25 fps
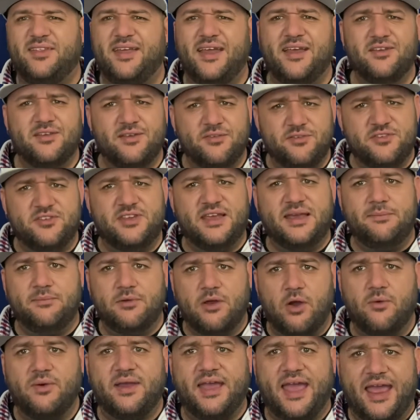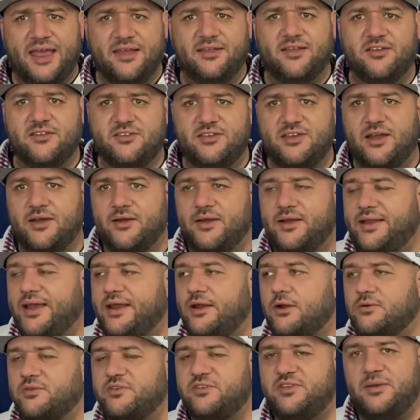Things have seemed okay this year, and they
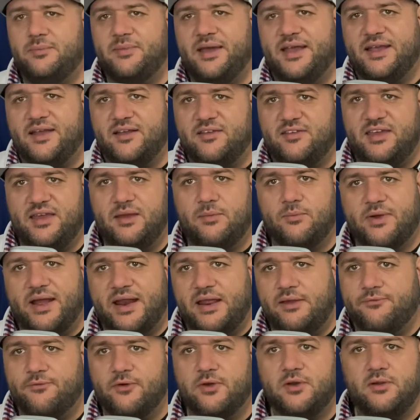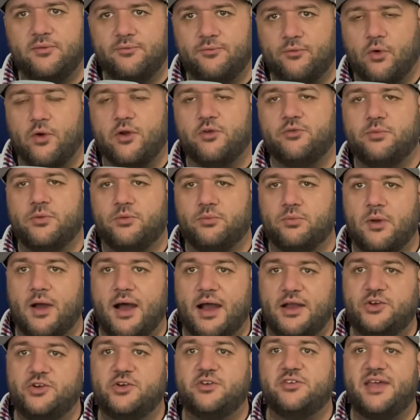don't seem like a team ready for divorce with
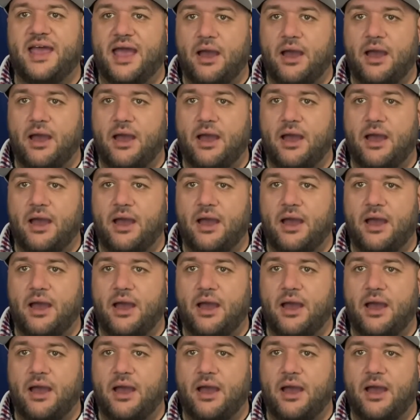Rodgers.